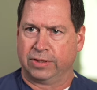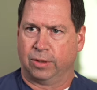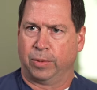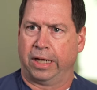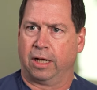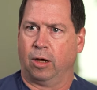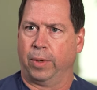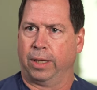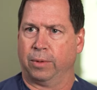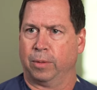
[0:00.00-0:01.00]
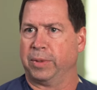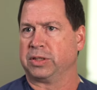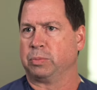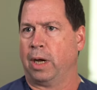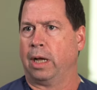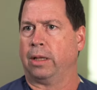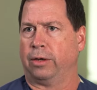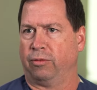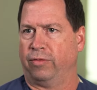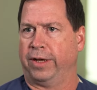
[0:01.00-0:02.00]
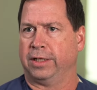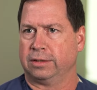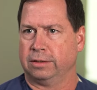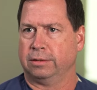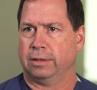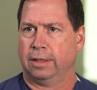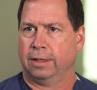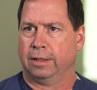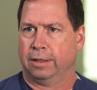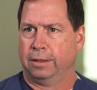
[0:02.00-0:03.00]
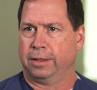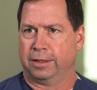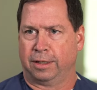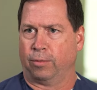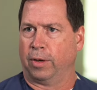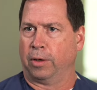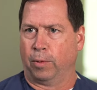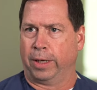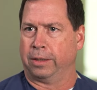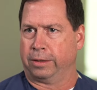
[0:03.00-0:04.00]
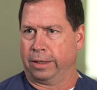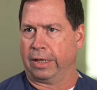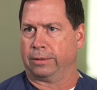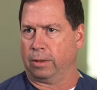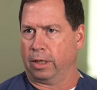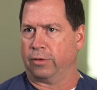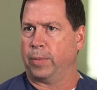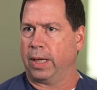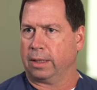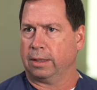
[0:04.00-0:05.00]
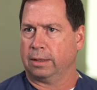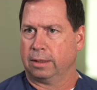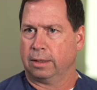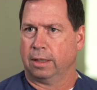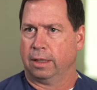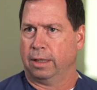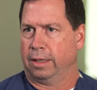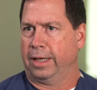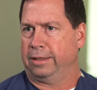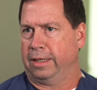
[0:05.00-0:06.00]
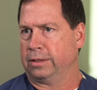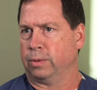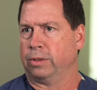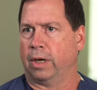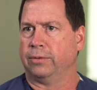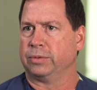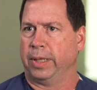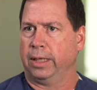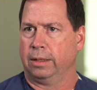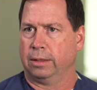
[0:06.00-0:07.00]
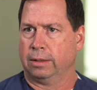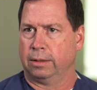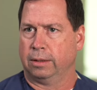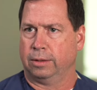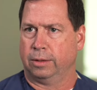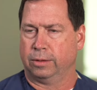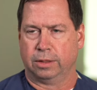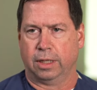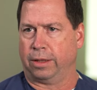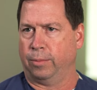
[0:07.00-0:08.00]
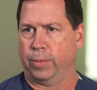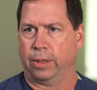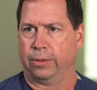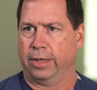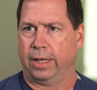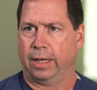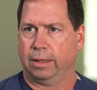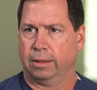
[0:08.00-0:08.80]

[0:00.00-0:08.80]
somebody come in with a big smile on their face and you can tell right away that they've got their life back. That's what drives me. There's nothing better than that.